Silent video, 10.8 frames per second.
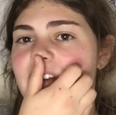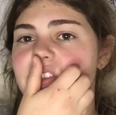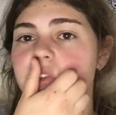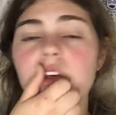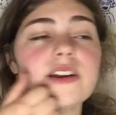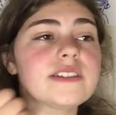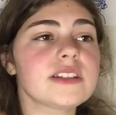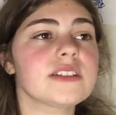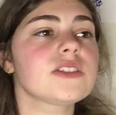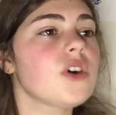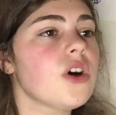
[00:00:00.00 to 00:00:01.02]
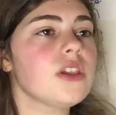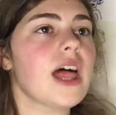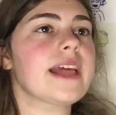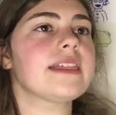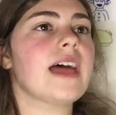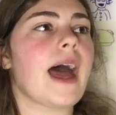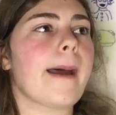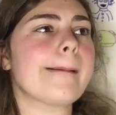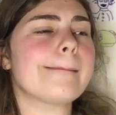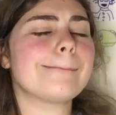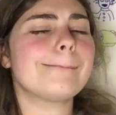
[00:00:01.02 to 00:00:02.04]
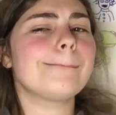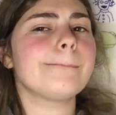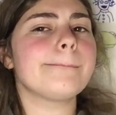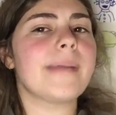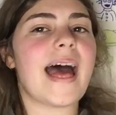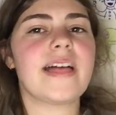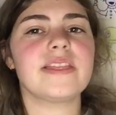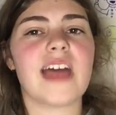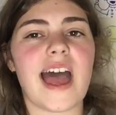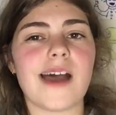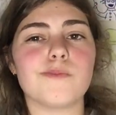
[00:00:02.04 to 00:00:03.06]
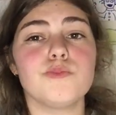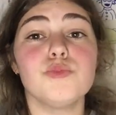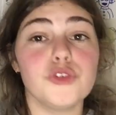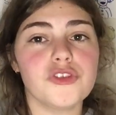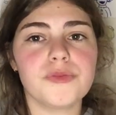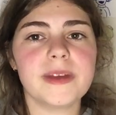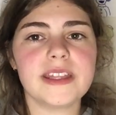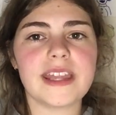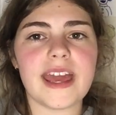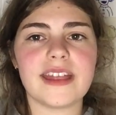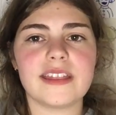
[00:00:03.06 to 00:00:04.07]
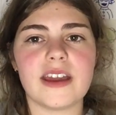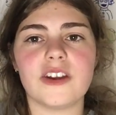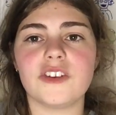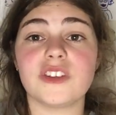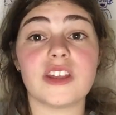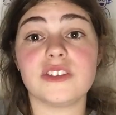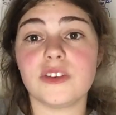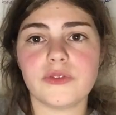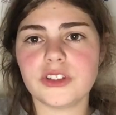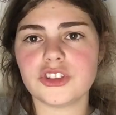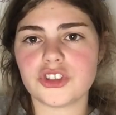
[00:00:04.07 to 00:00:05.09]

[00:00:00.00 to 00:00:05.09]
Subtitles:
as long as it's got like that, and that movement and those different